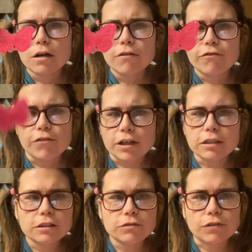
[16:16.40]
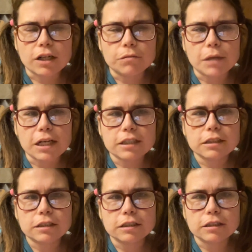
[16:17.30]
first of all, make
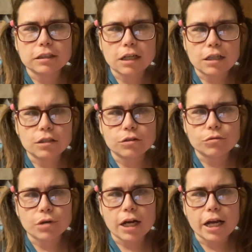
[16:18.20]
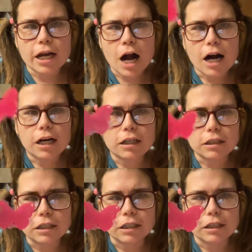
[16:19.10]
sure it's all the way
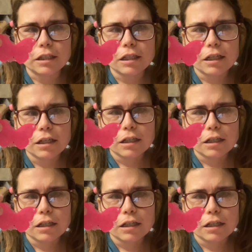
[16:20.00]
hardened.